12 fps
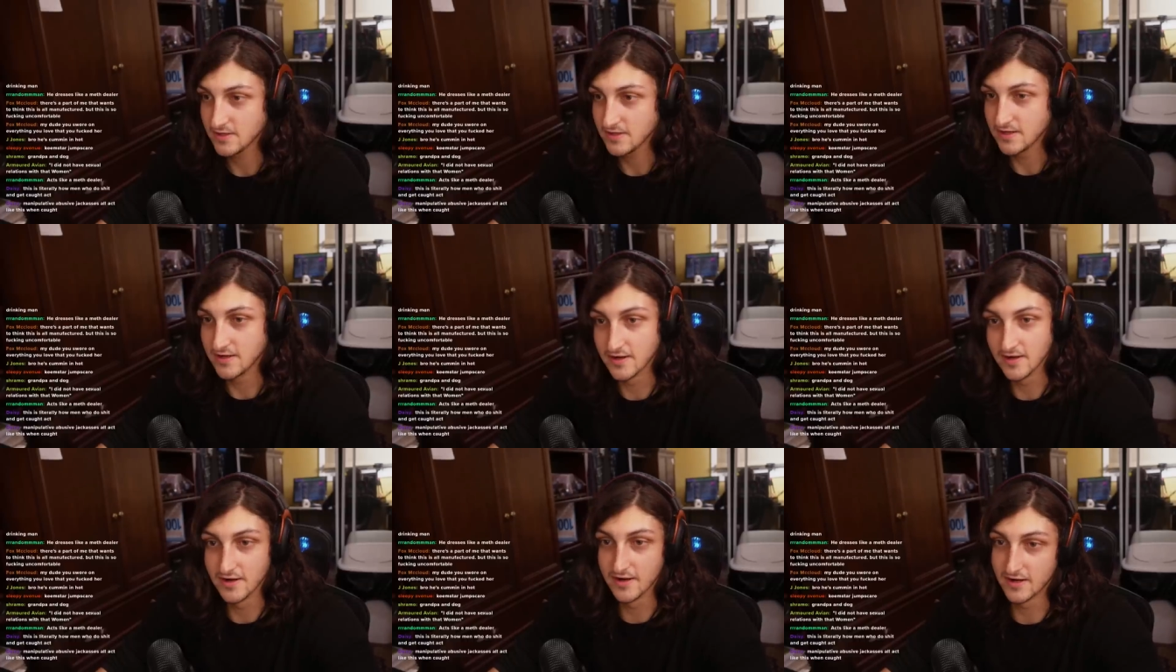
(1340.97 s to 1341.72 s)

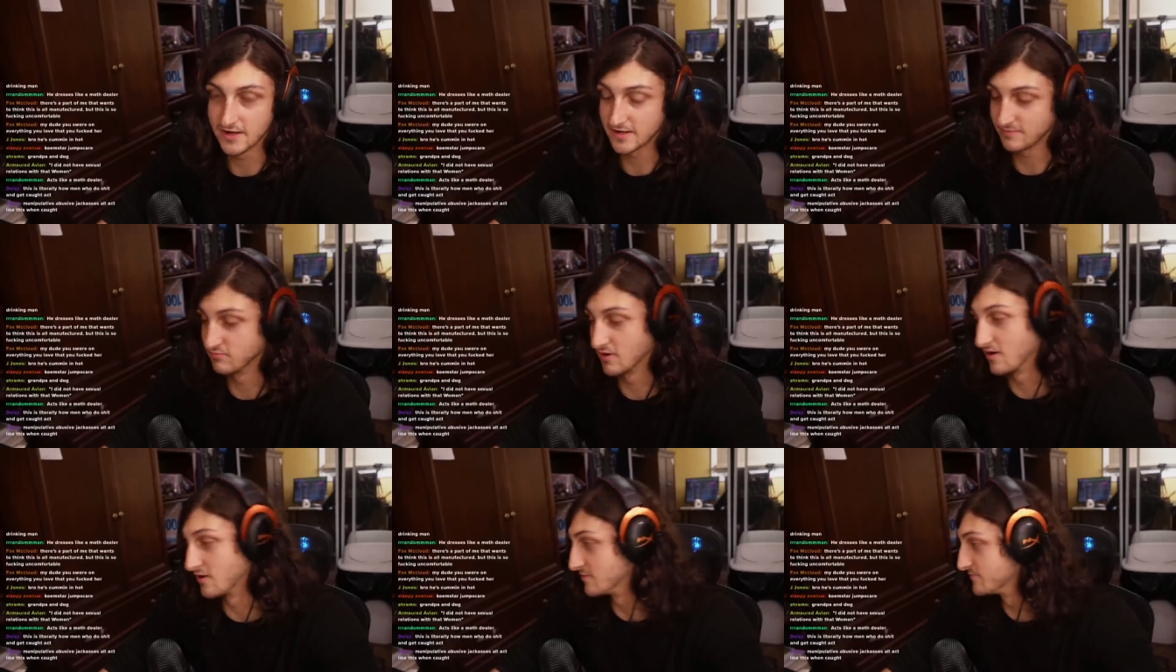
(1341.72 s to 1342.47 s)
Uh,
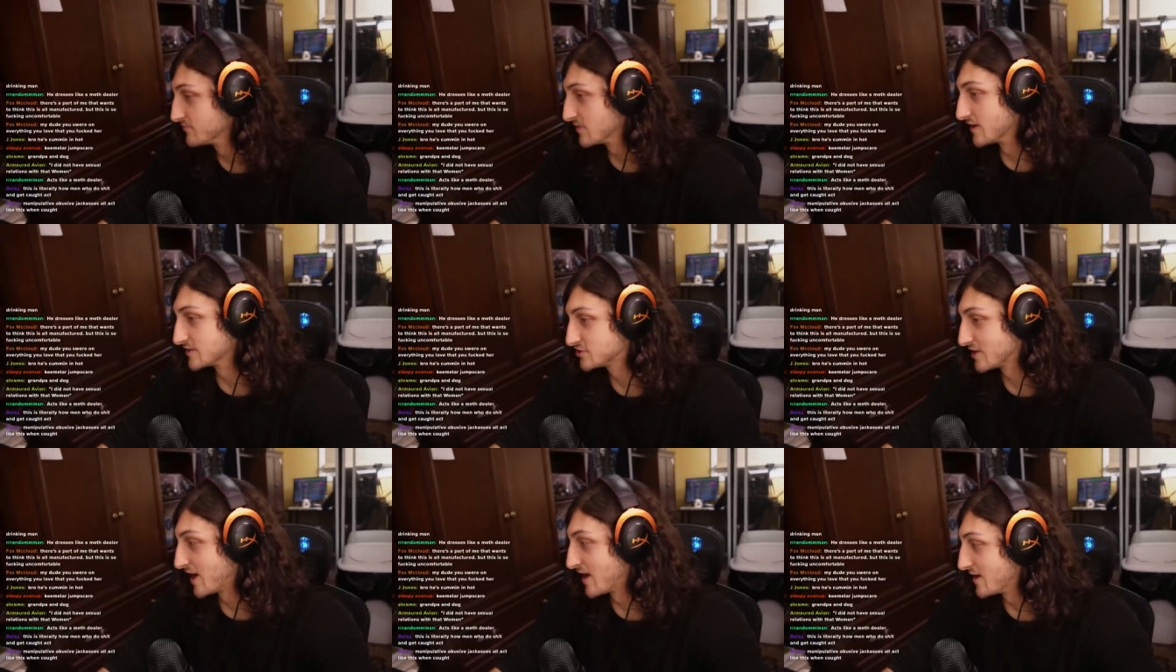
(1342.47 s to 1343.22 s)
bro, like
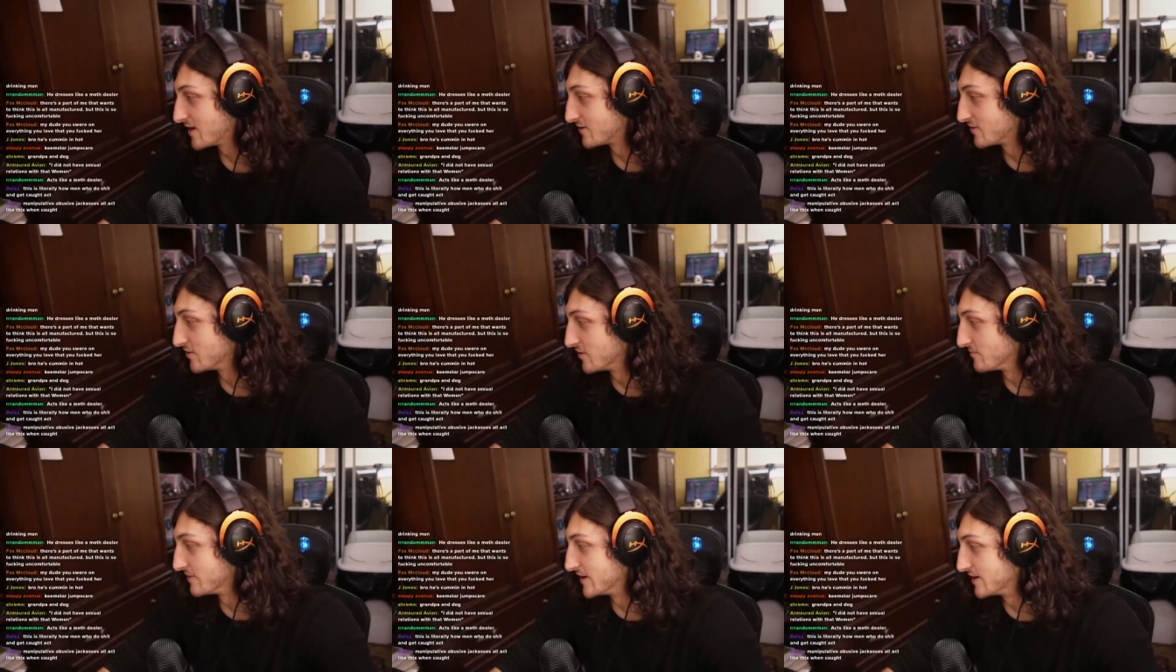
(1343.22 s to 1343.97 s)
chat. I don't
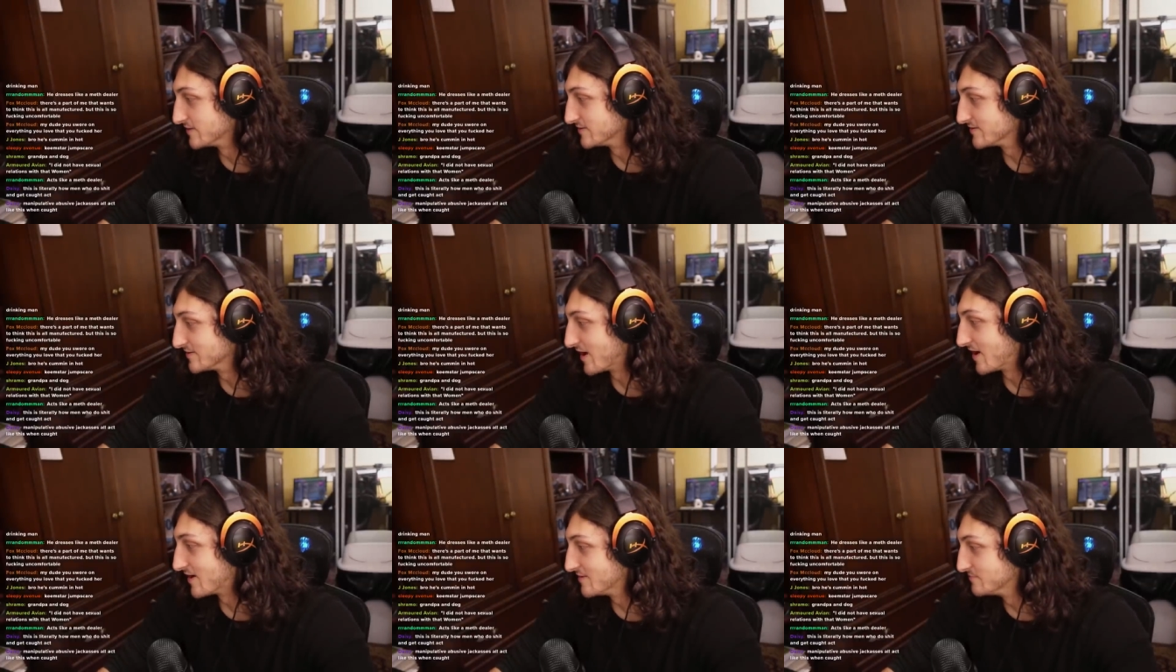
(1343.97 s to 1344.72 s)
know, man. Uh,
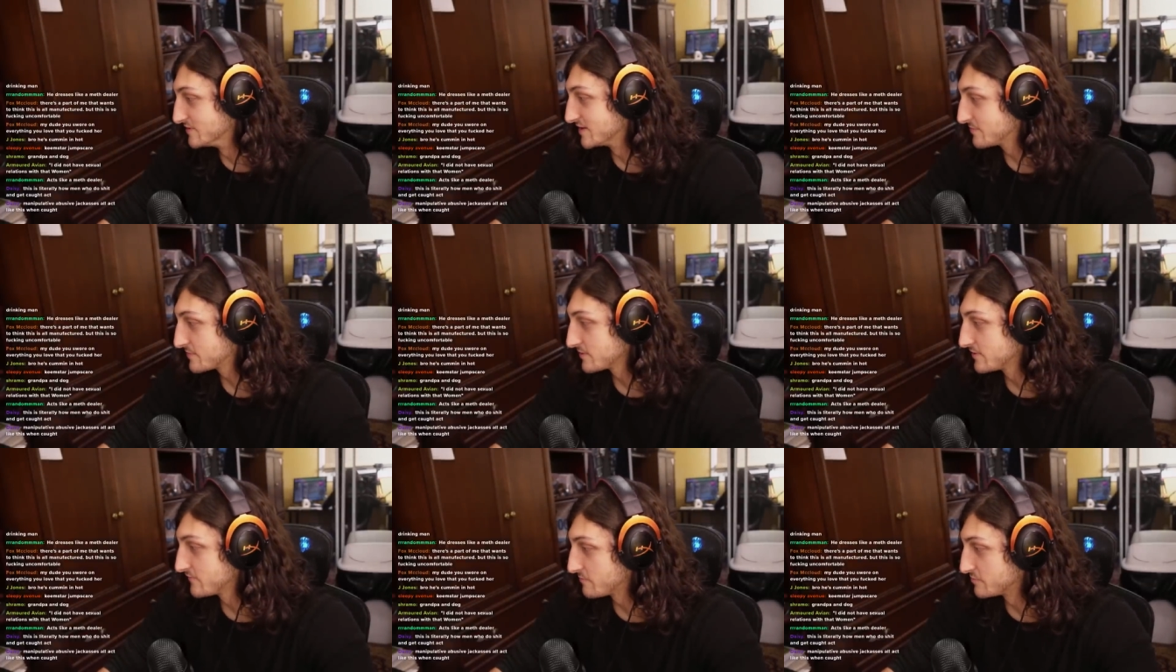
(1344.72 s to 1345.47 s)

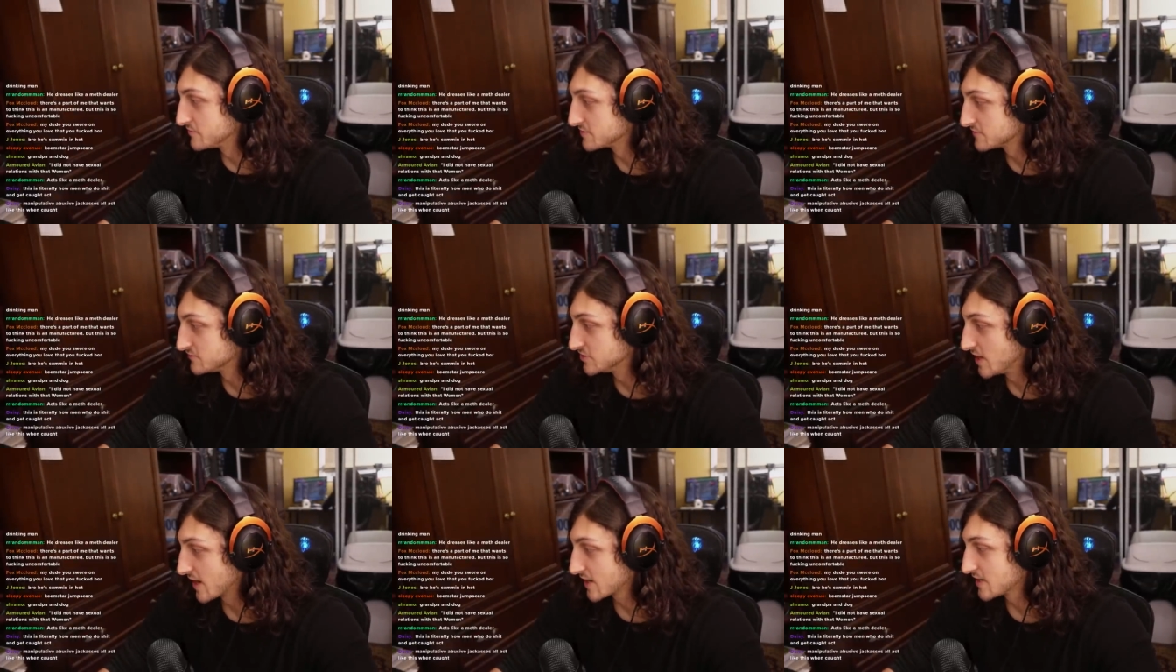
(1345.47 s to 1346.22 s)
manipulative, abusive
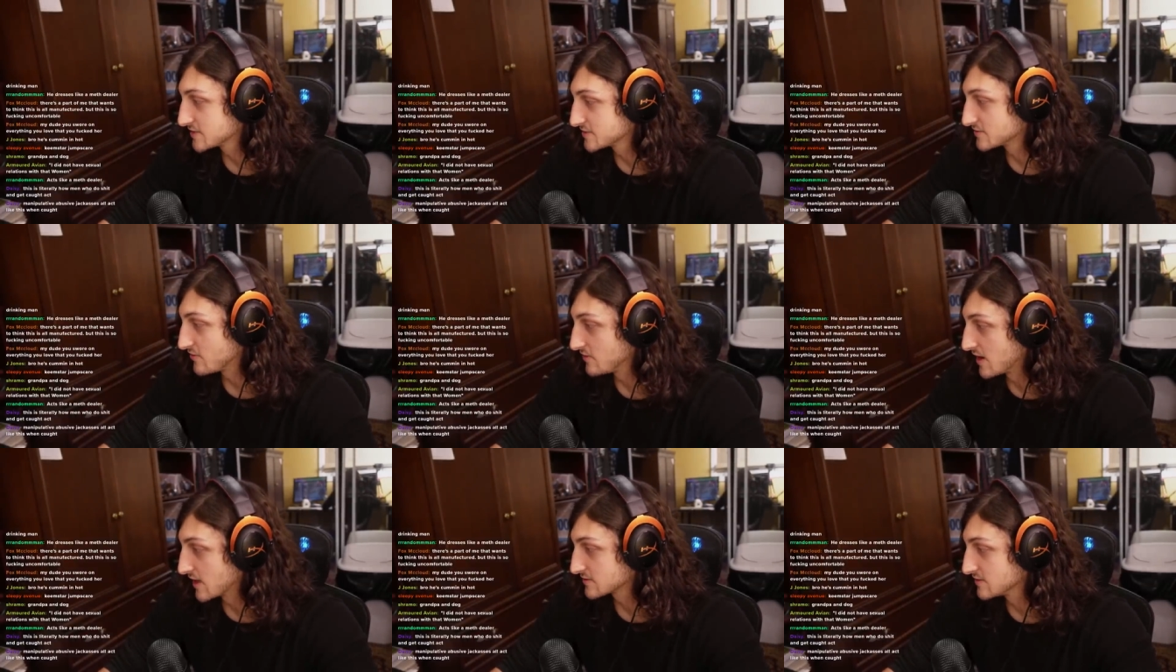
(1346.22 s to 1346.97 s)
jackasses all
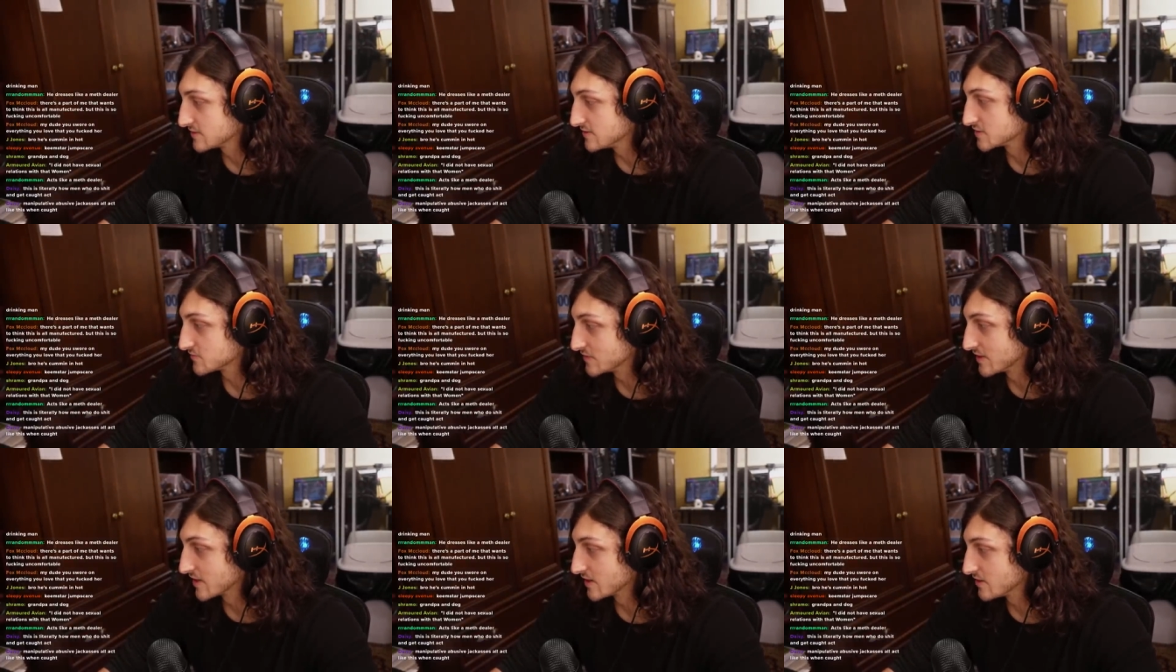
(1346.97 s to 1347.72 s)
act like this when
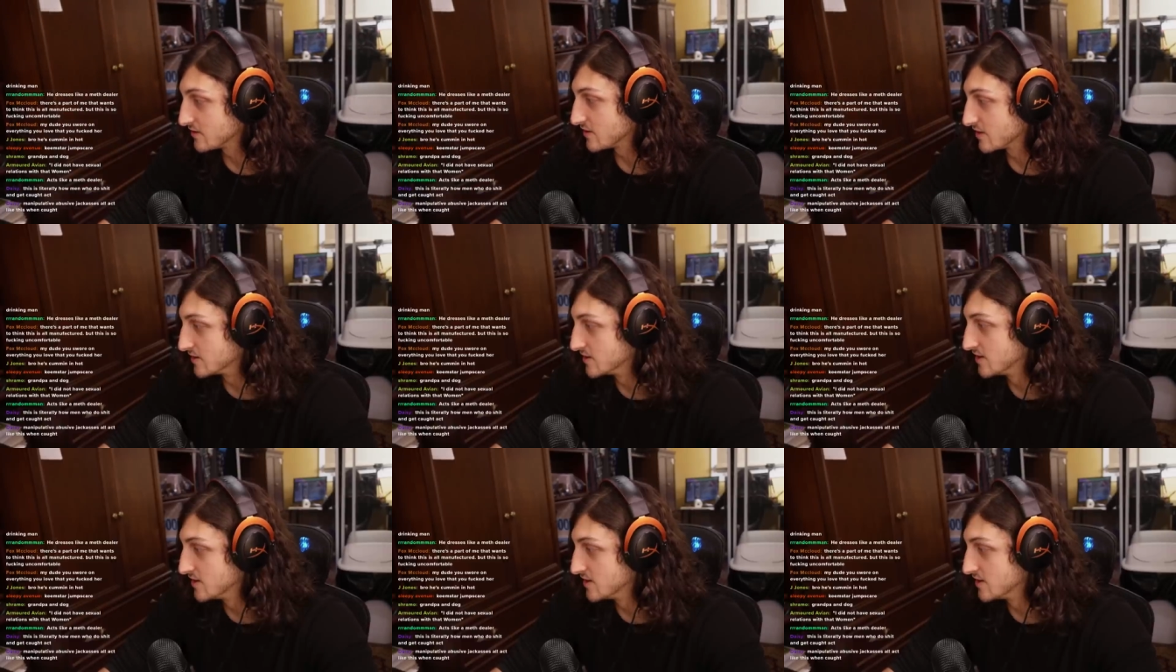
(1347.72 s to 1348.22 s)
they get caught.